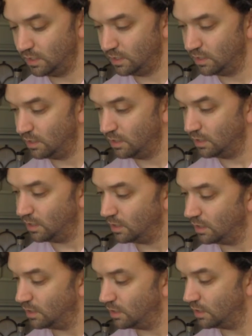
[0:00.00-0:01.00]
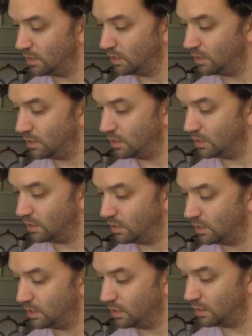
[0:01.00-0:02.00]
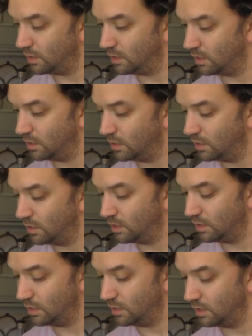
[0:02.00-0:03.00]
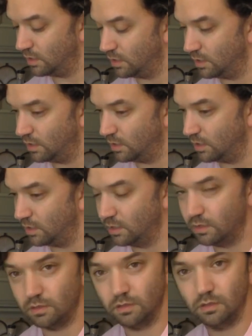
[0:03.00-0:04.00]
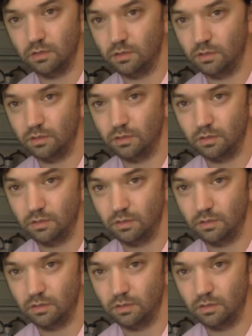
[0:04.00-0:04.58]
Nobody speaks.